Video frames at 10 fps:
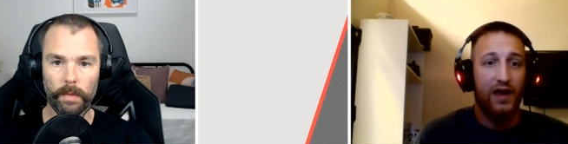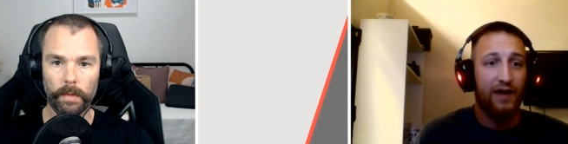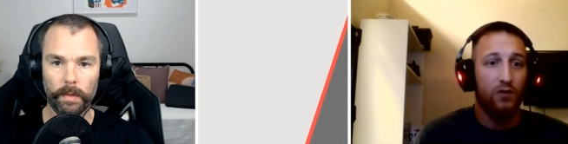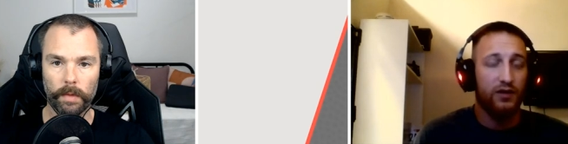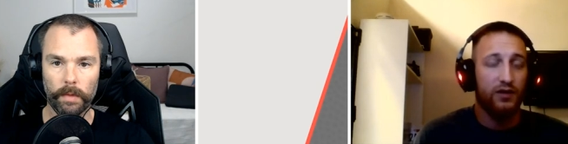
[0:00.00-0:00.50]
Speaker 1: to
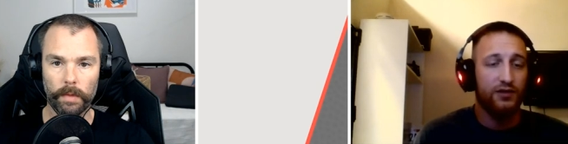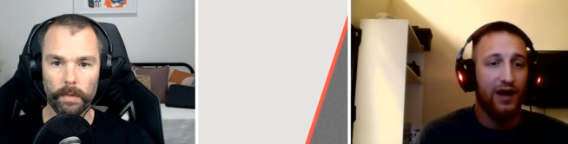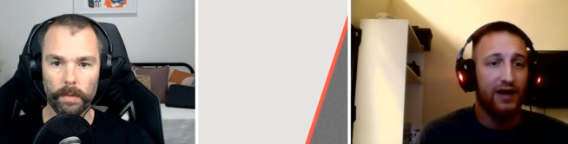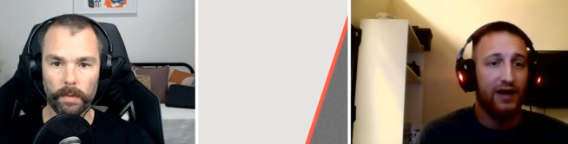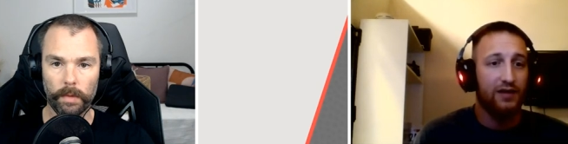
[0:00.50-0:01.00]
try
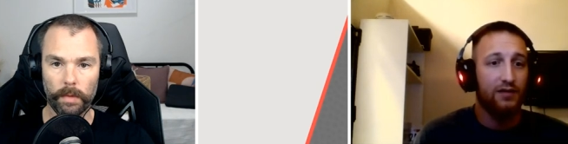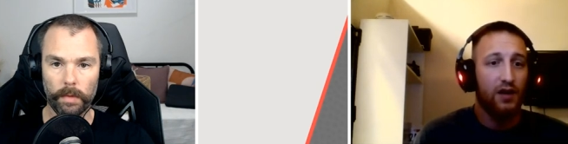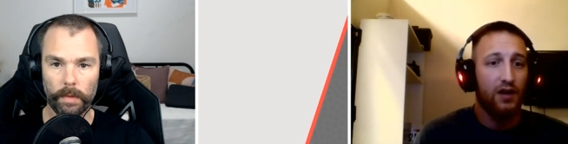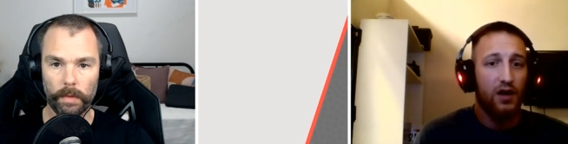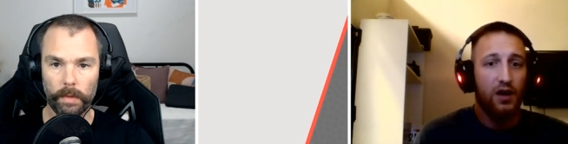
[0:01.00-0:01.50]
and
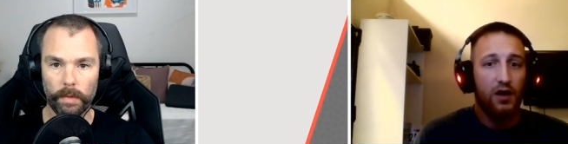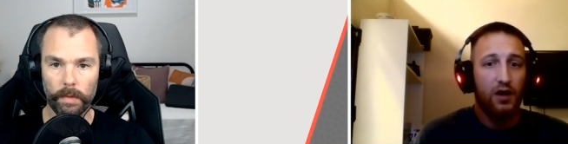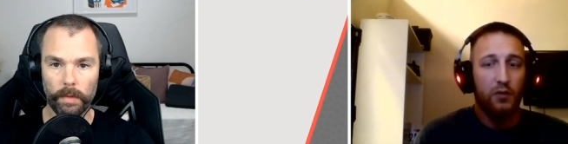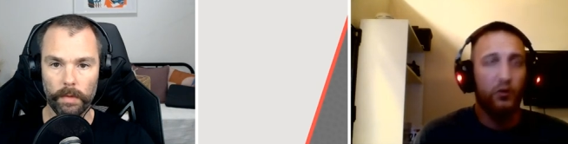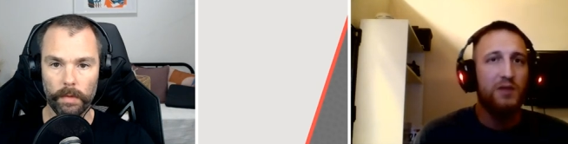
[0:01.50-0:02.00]

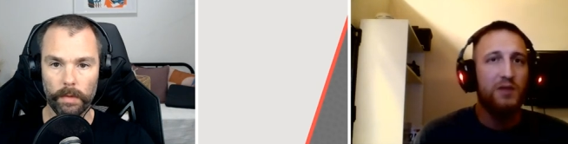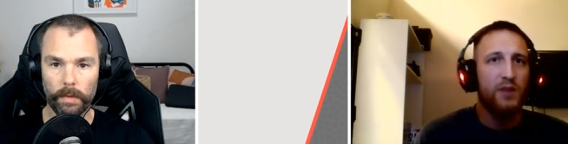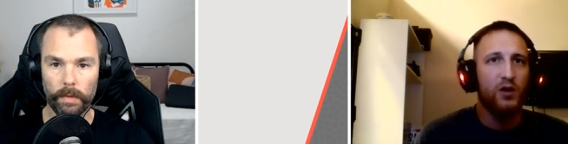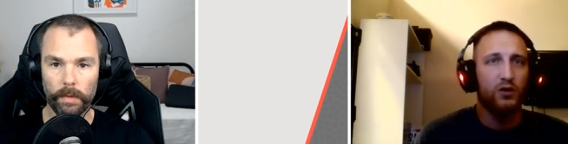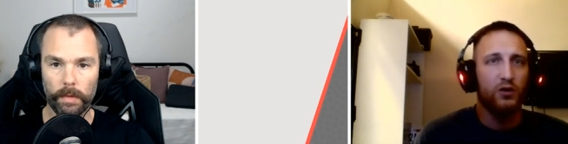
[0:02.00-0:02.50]
rebuild
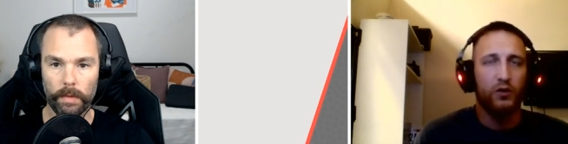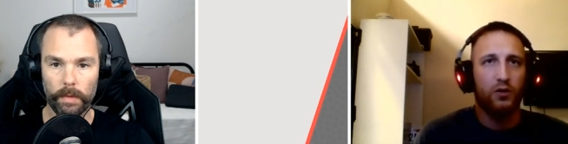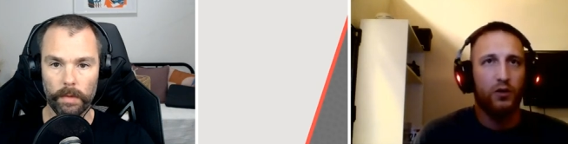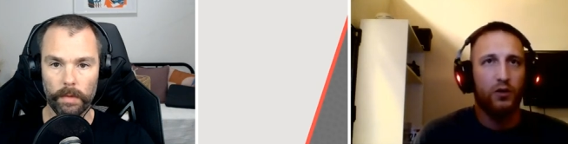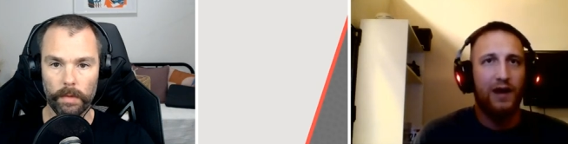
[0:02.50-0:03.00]
or, or,
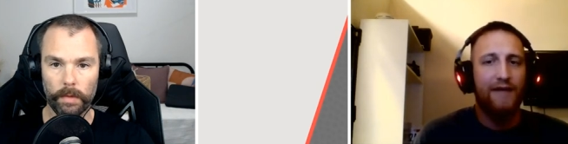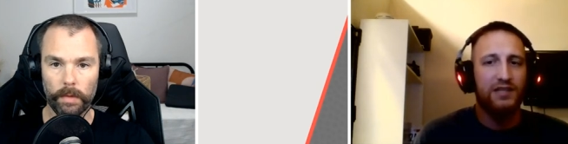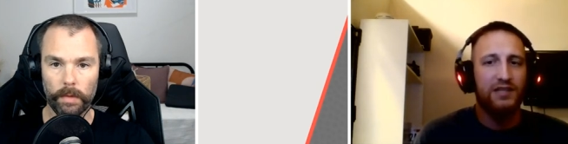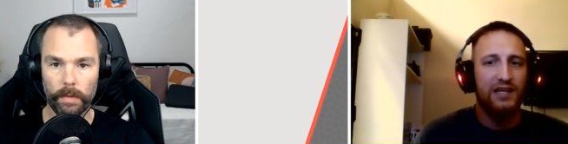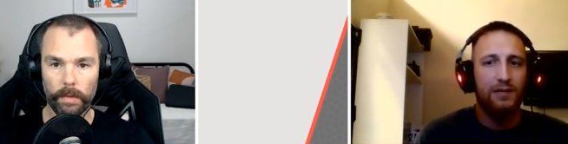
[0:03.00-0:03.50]
have a
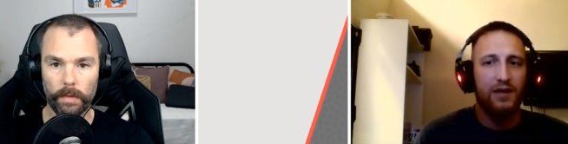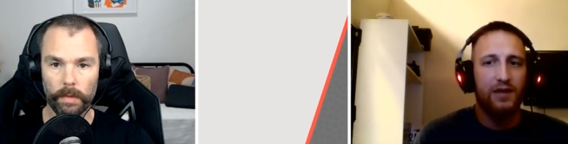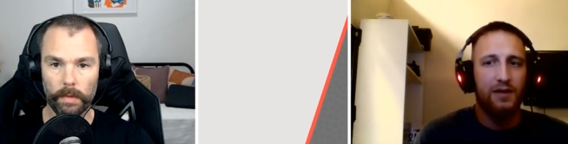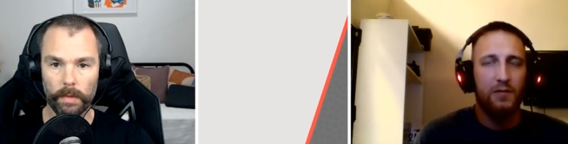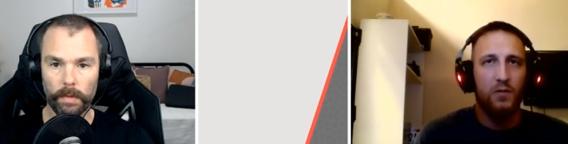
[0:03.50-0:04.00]
team that
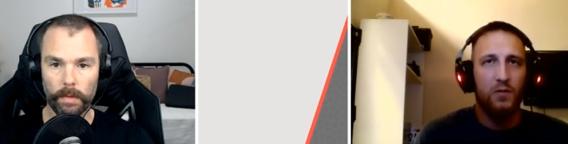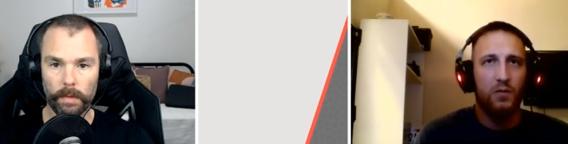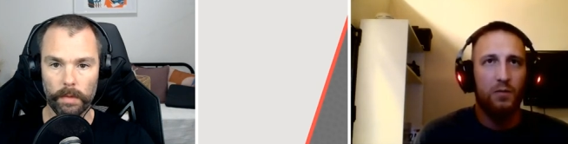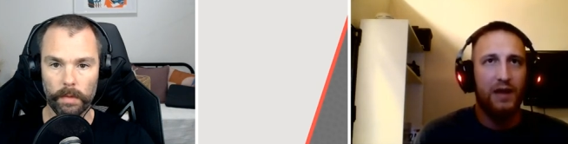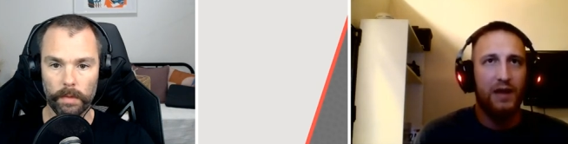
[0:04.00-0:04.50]

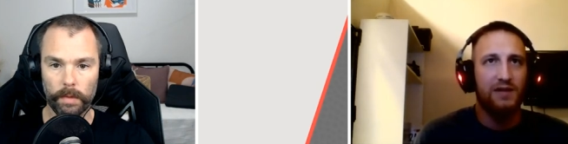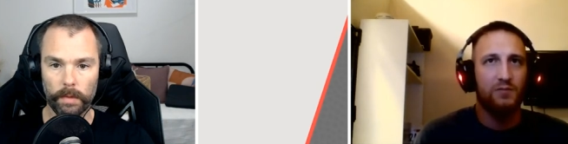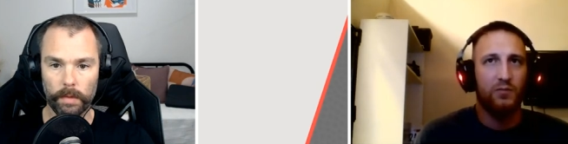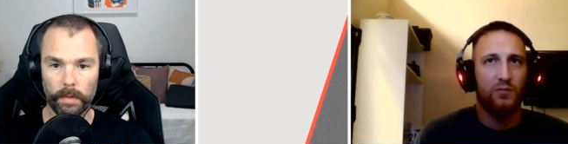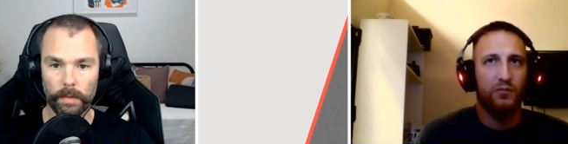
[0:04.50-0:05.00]
might
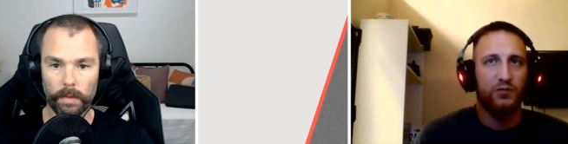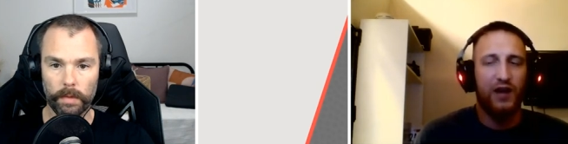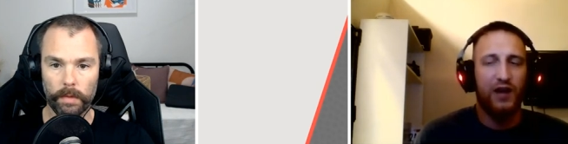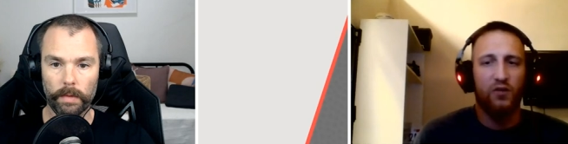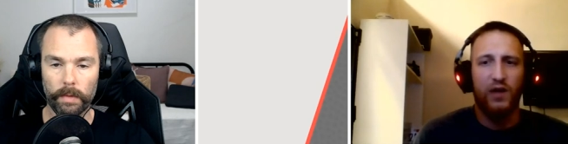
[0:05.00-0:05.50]
try to
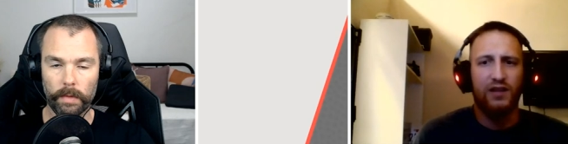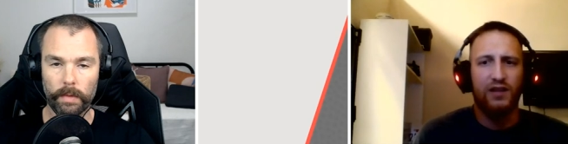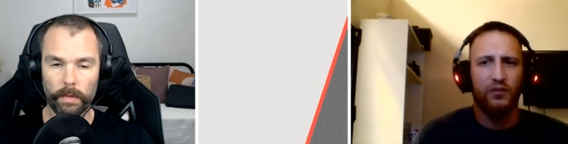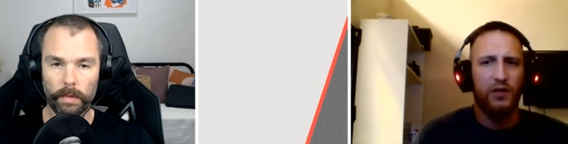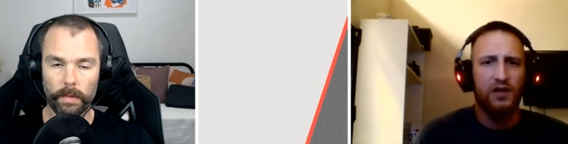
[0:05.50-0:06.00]
win in three
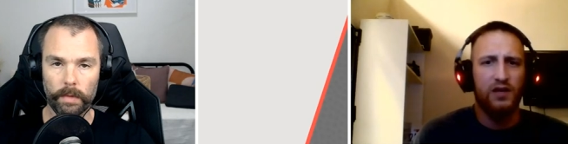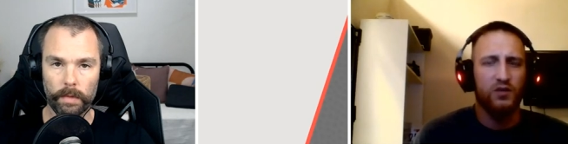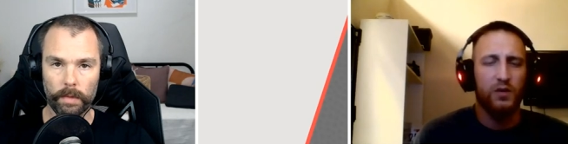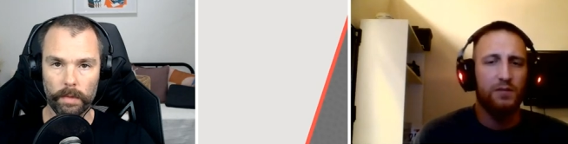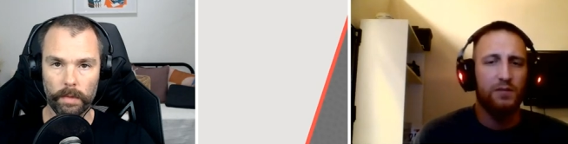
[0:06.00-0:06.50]
years when
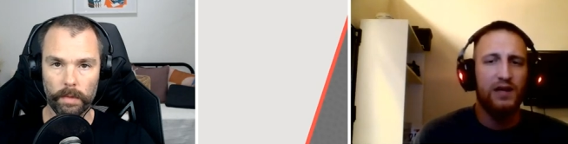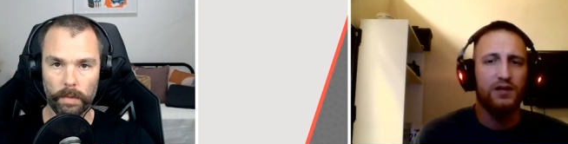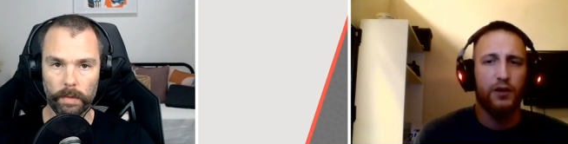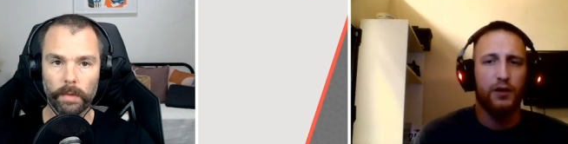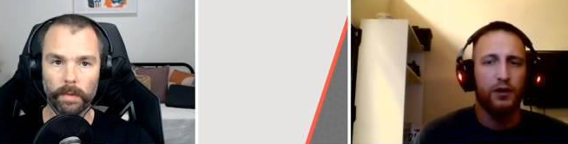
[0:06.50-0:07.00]
Embiid is
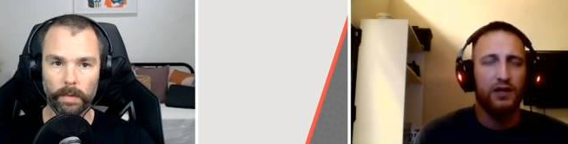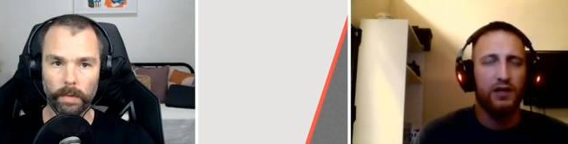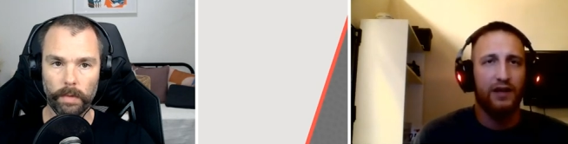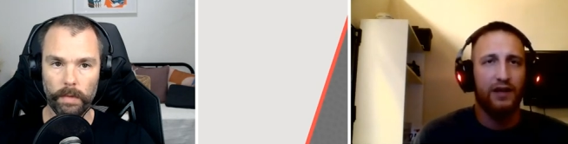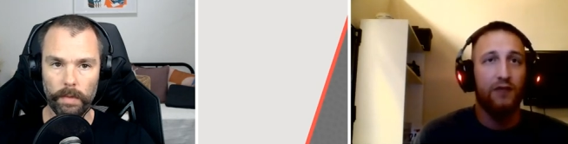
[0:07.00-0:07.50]
30. Like I
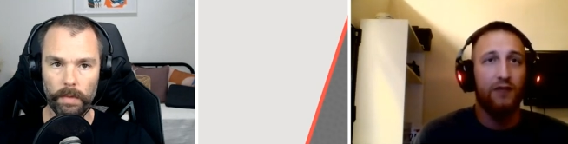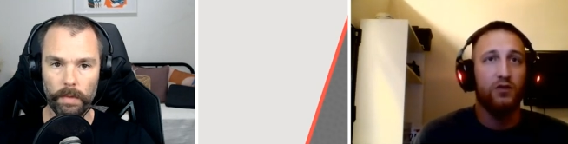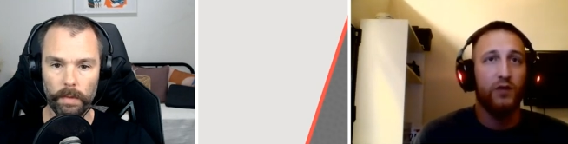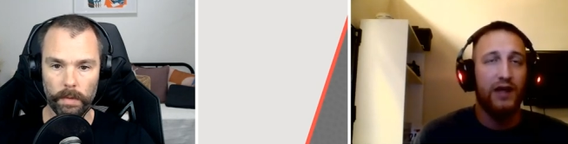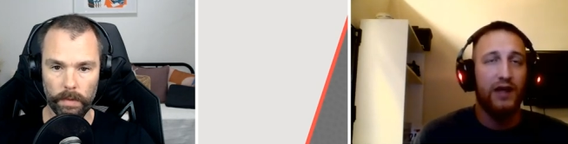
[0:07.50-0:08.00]
want to win
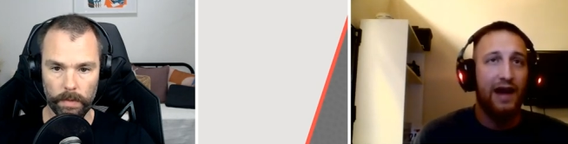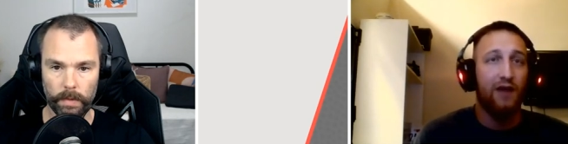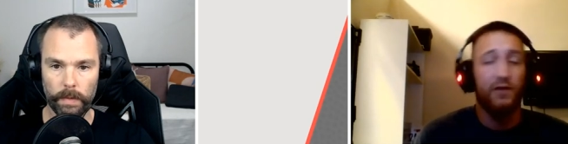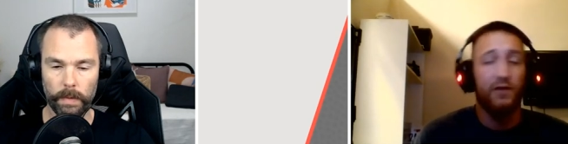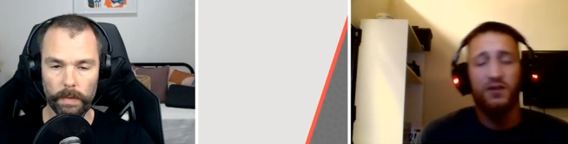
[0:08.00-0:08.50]
now
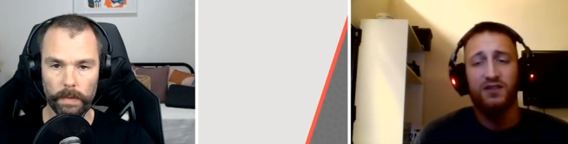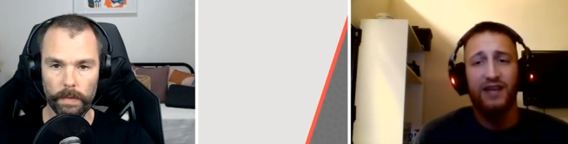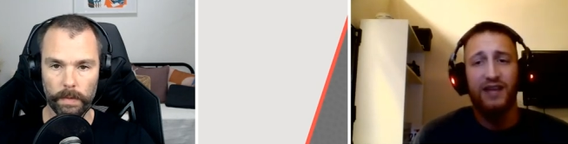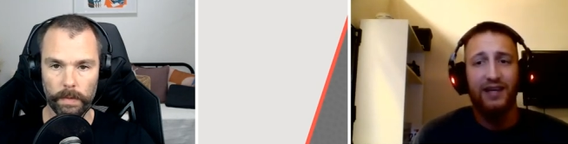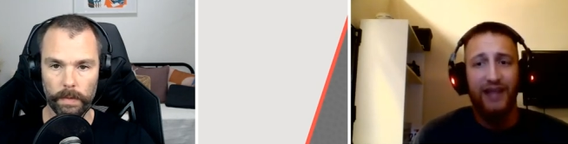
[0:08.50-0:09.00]
versus taking
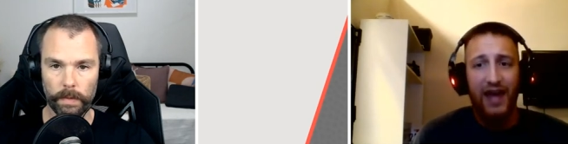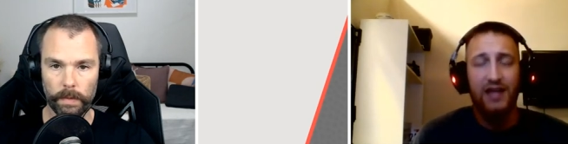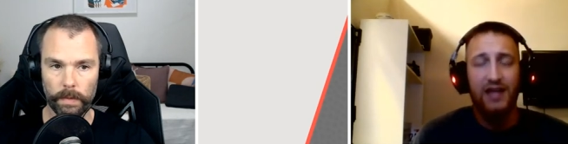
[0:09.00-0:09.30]
Cade.